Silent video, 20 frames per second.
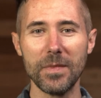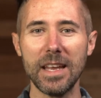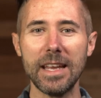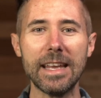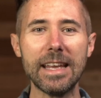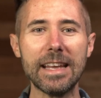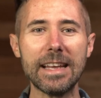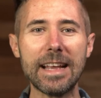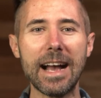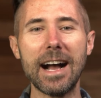
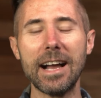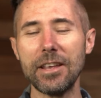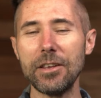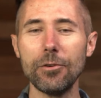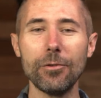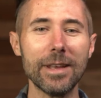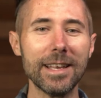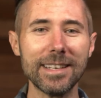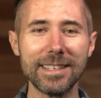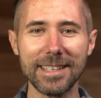He got
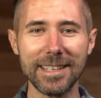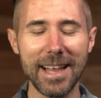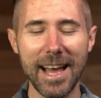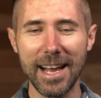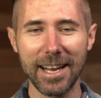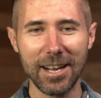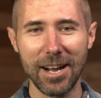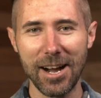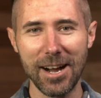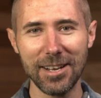you into
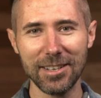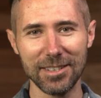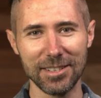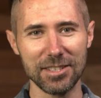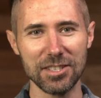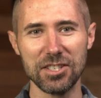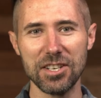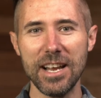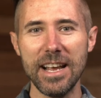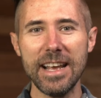that
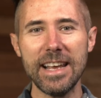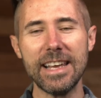college.